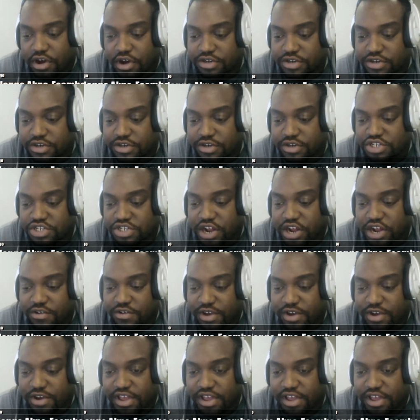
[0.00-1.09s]
genre
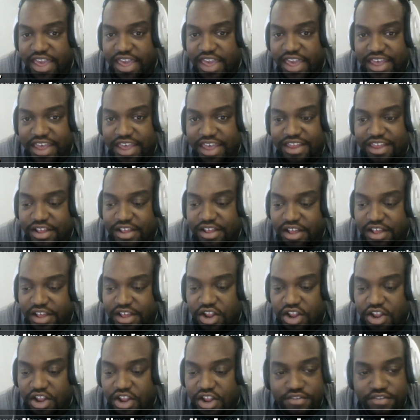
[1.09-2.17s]
and a lot of
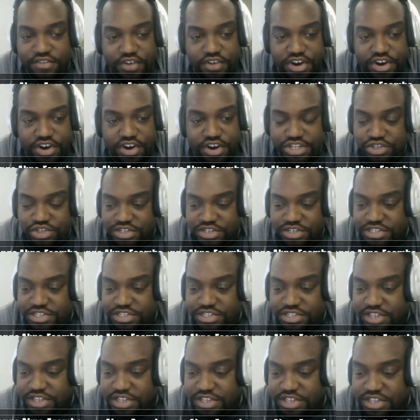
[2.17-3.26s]
our interest and what
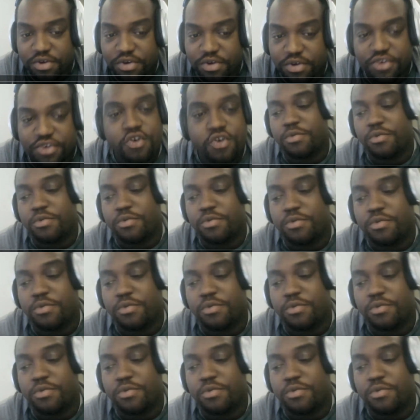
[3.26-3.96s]
we grew up with.